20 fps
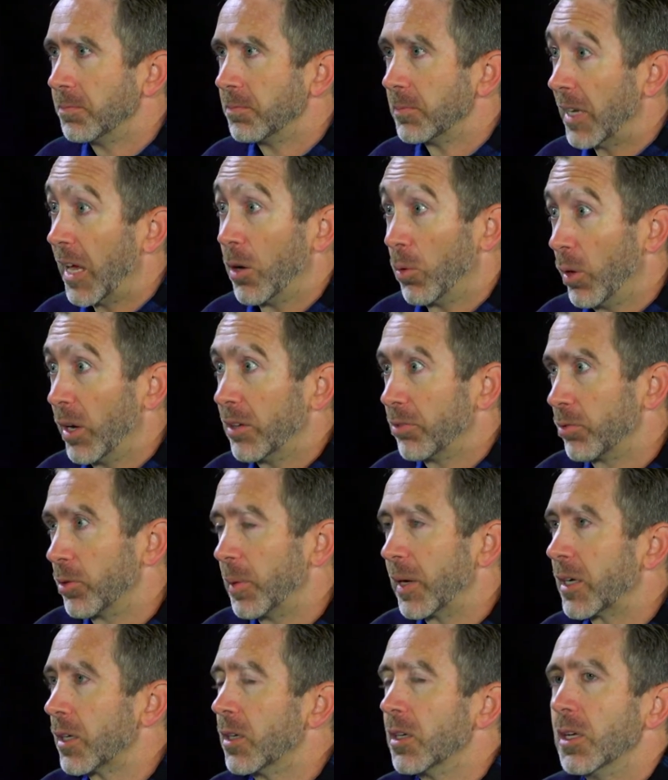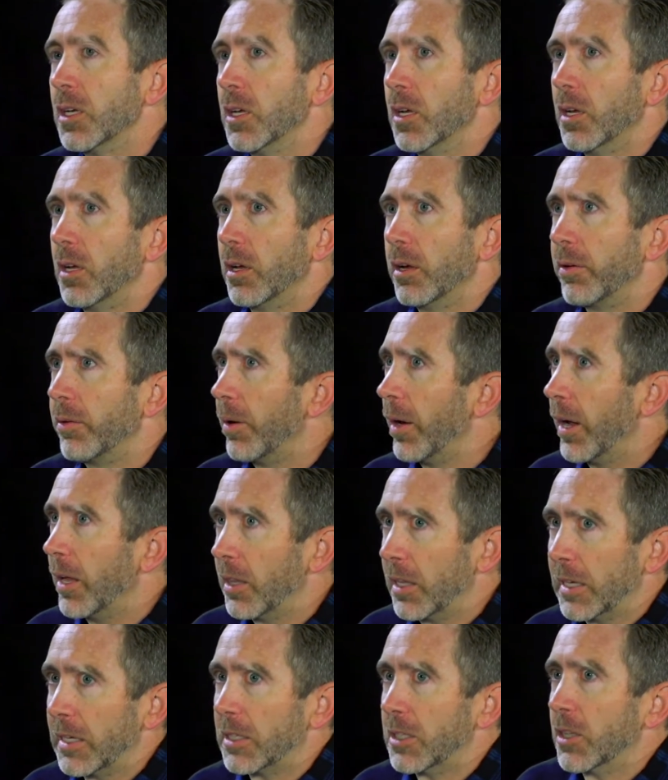wife, Rebecca,
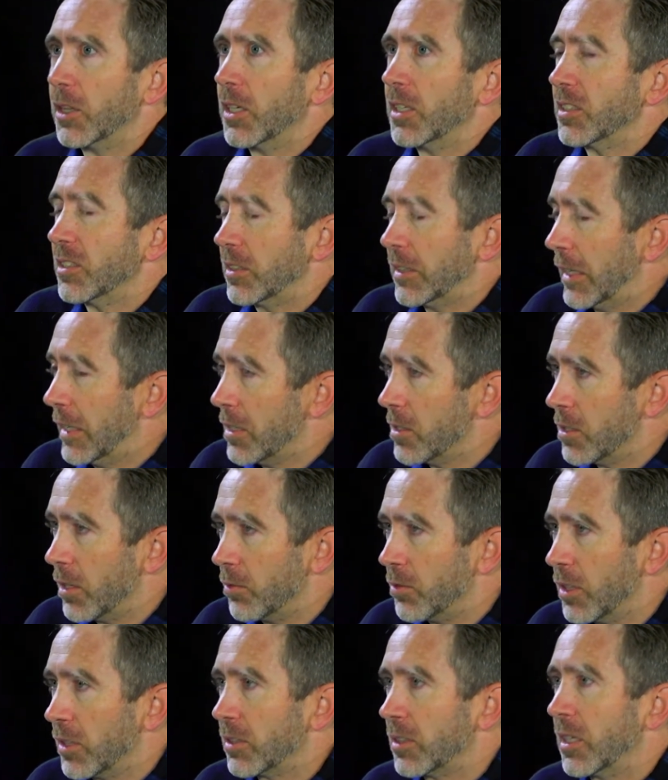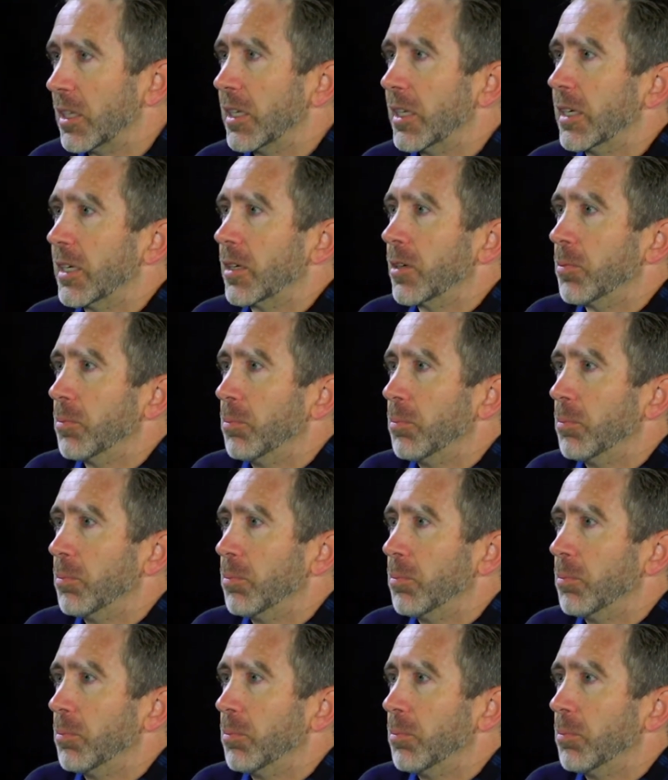right? Like the sense of just like,